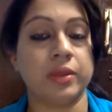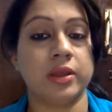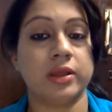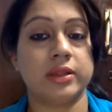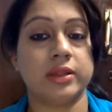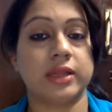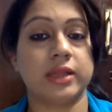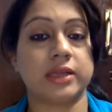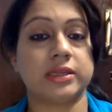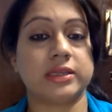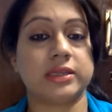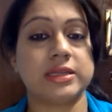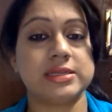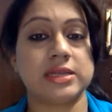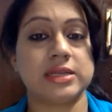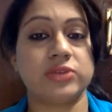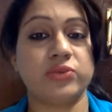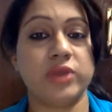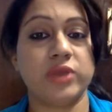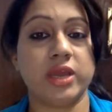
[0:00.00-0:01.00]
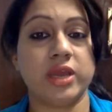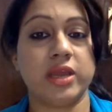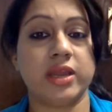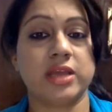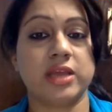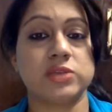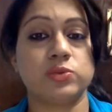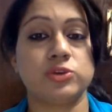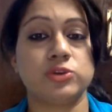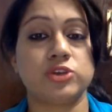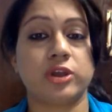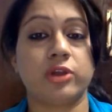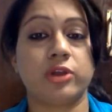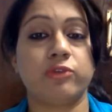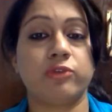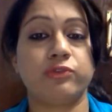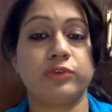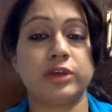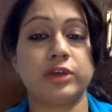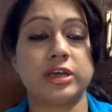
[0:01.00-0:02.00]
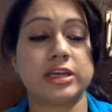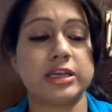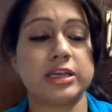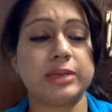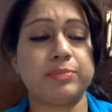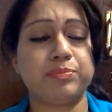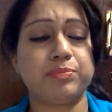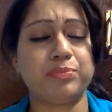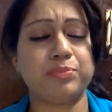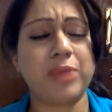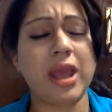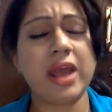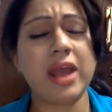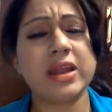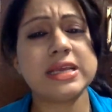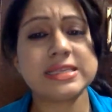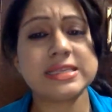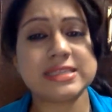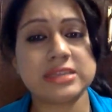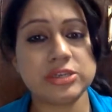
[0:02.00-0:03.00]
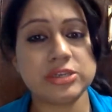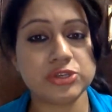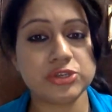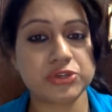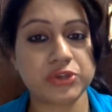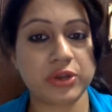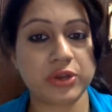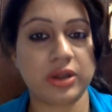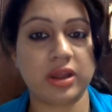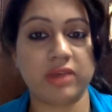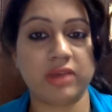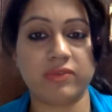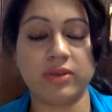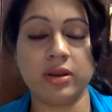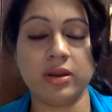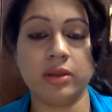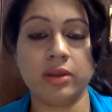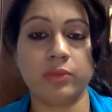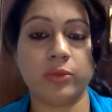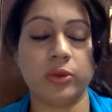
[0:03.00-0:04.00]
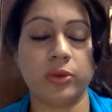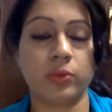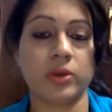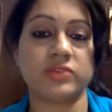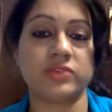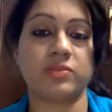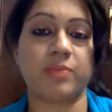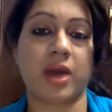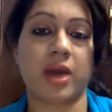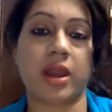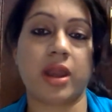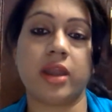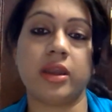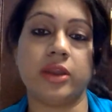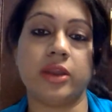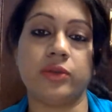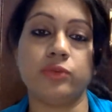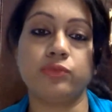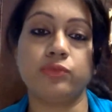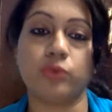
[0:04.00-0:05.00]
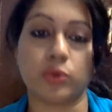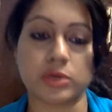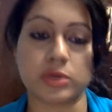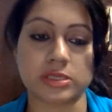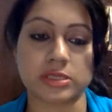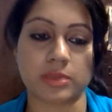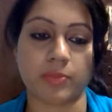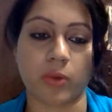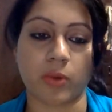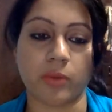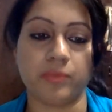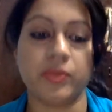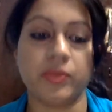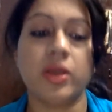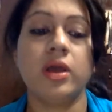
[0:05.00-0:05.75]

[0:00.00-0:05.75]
that these are 3 areas which are of bare essential level you as a parent need to focus upon.